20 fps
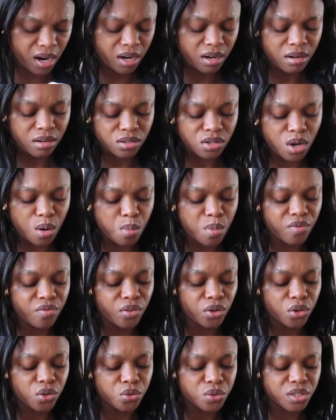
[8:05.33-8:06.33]
It does come with a
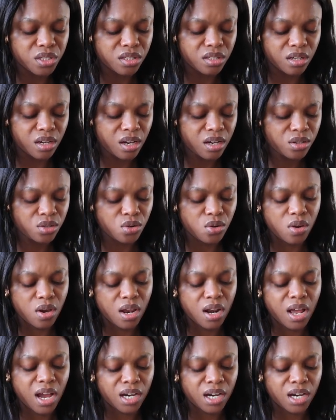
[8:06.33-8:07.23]
little stick, so you can